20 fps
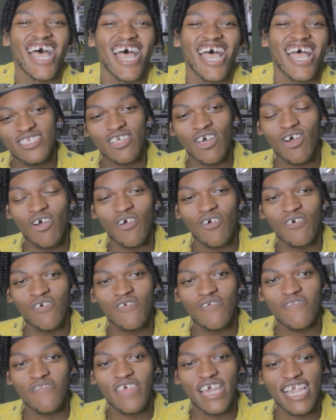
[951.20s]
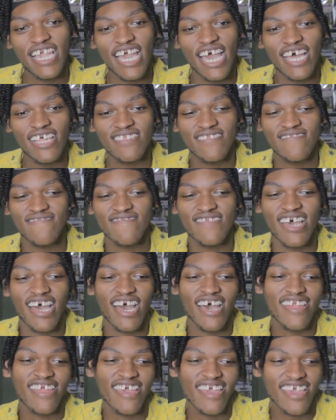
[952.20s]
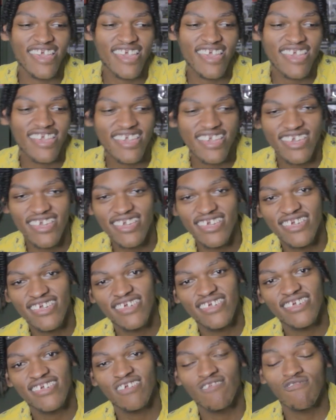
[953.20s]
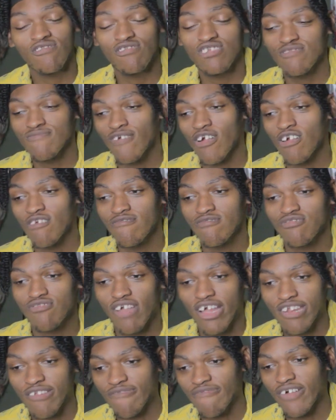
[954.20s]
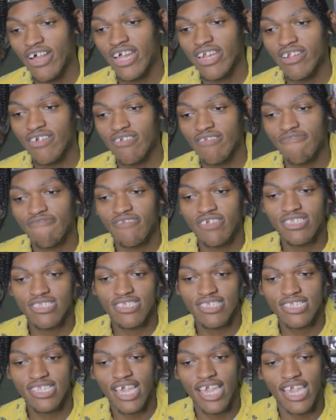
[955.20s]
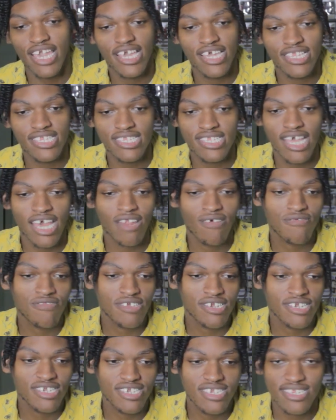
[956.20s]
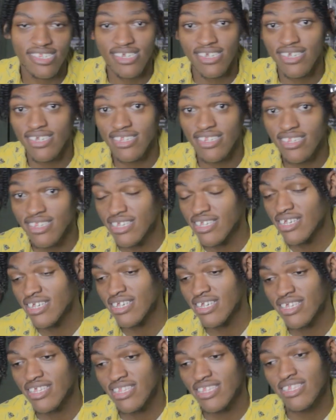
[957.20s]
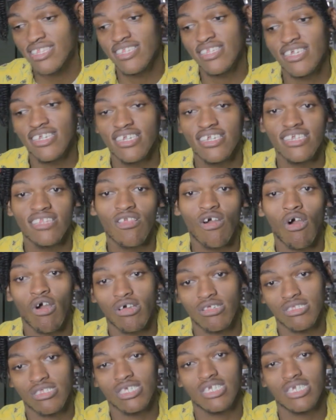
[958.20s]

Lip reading: So they got Tsunade. Orochimaru was trying to find her to fix his hands. I don't think she did. He lost.